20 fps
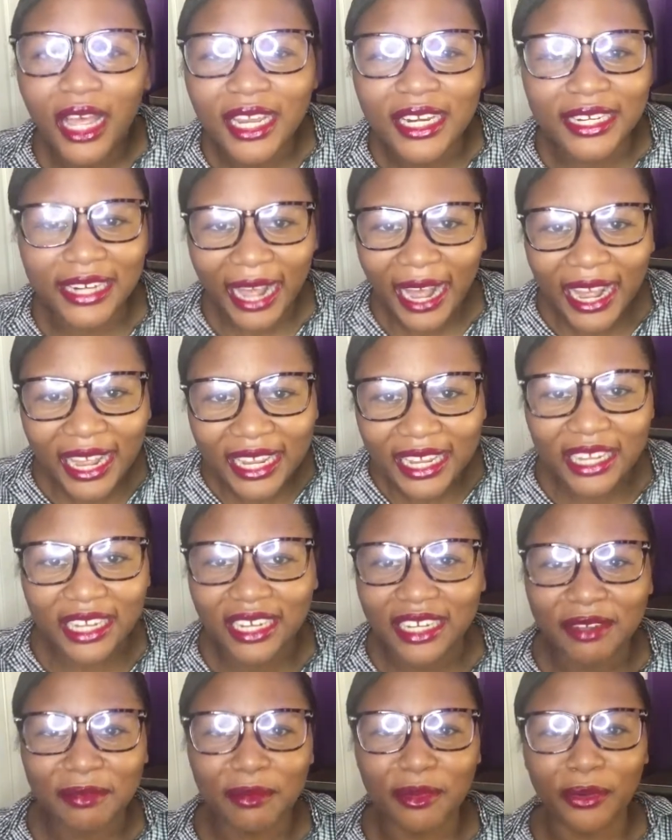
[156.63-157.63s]

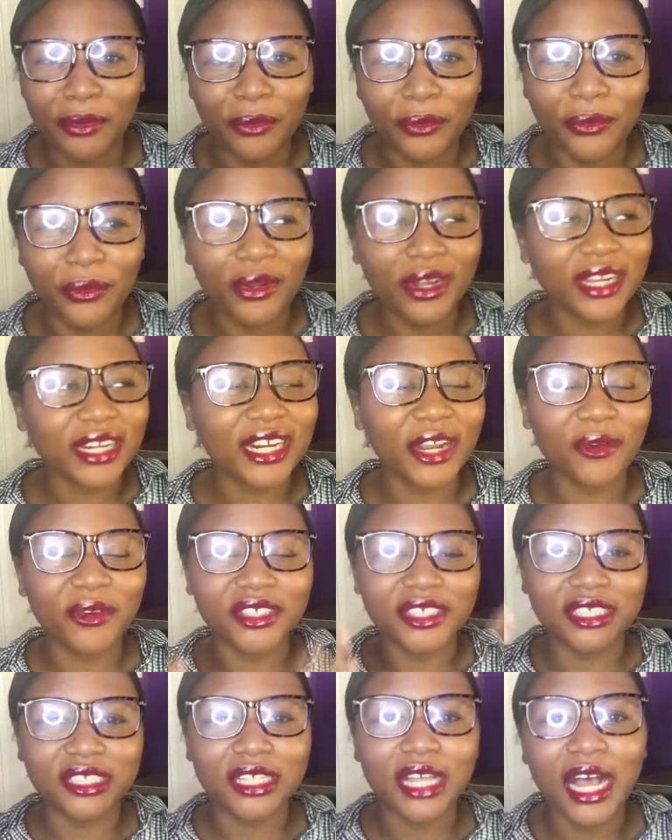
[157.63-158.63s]
dying, bro. They were
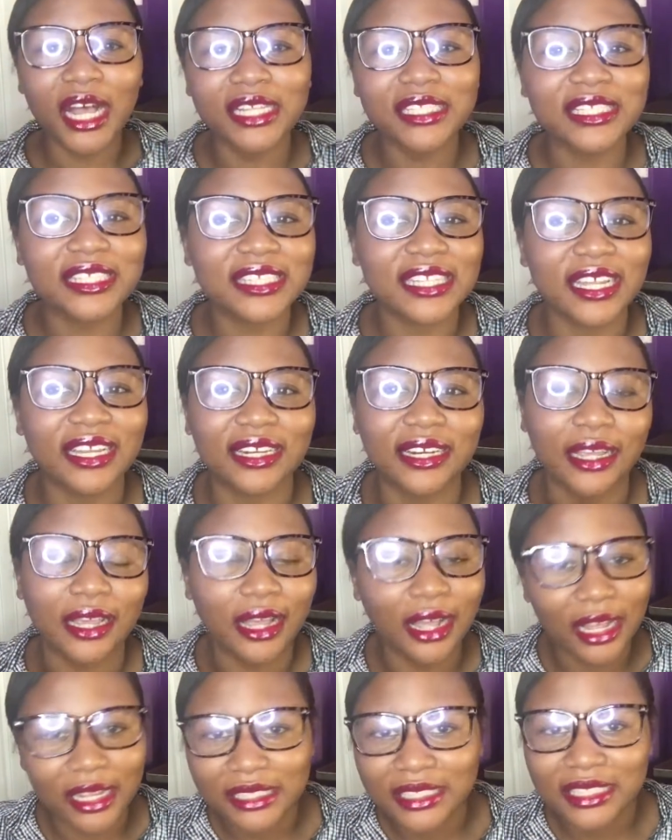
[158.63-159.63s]
just constantly
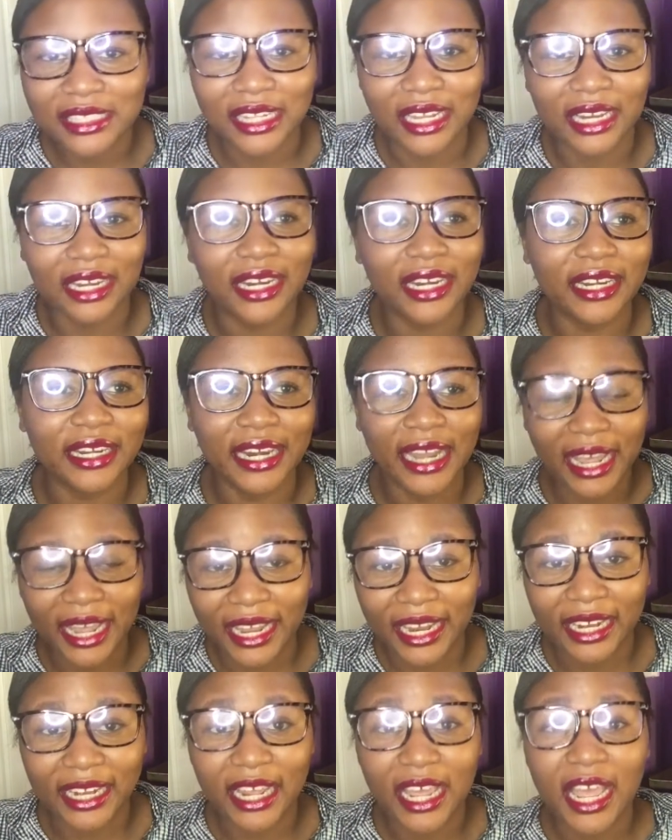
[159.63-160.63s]

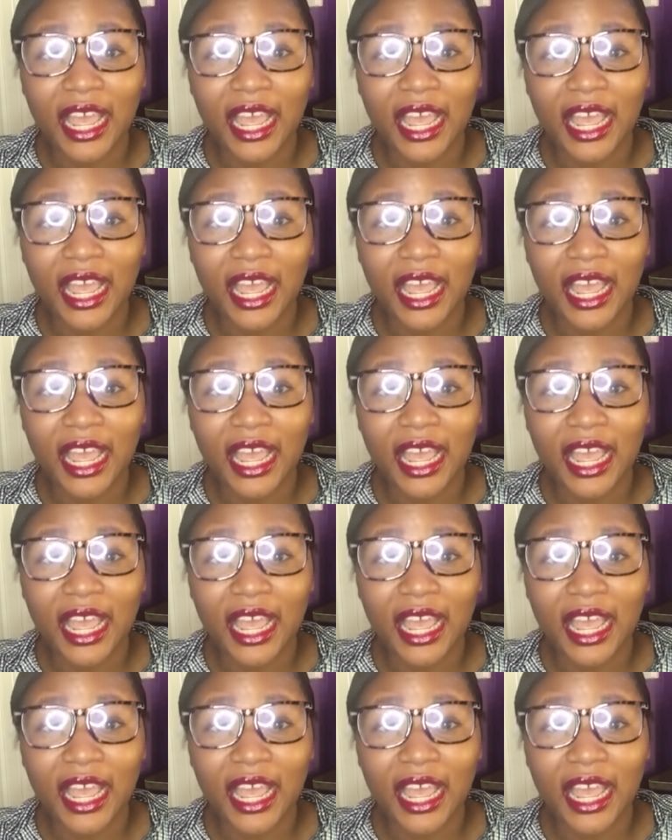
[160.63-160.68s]
dying.